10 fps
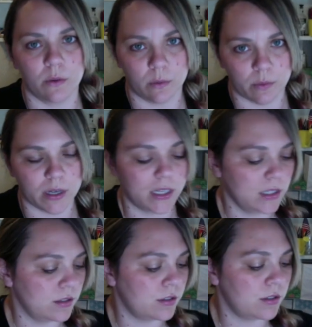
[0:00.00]
one
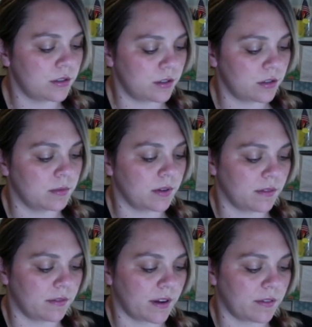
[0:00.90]
inch,
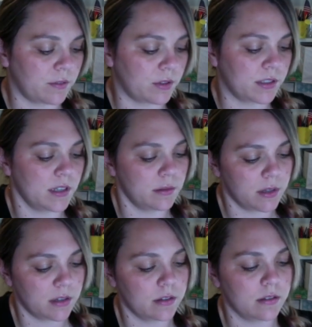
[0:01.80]
2.54
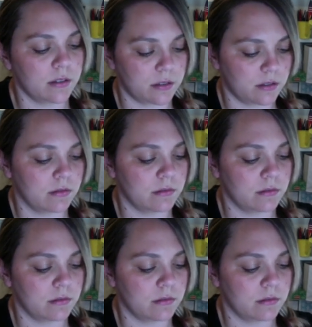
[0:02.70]
centimeters.